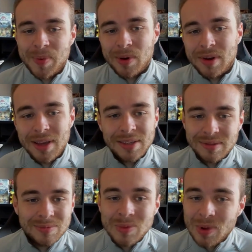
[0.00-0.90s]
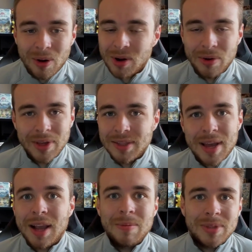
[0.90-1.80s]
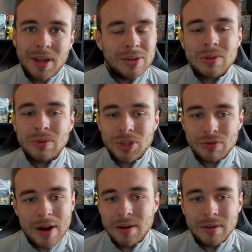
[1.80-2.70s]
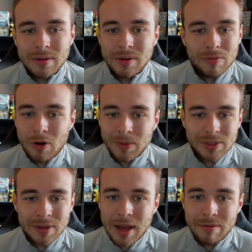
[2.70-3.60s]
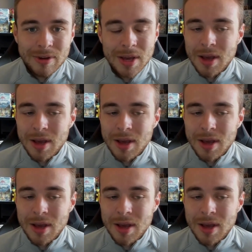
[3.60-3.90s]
but he's not got the attacking potential that Trent and Robertson have.